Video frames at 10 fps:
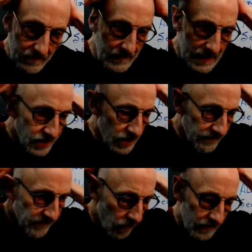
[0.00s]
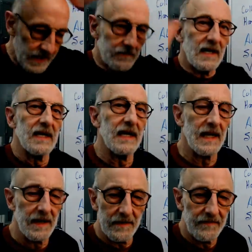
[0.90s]
so far into my
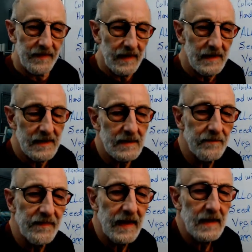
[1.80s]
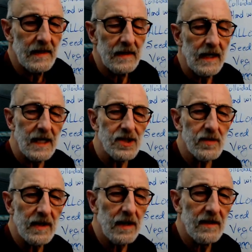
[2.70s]
cancer
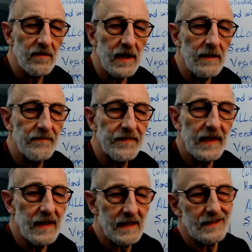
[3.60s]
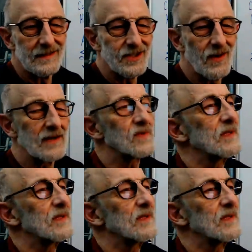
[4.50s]
recovery, so I was with an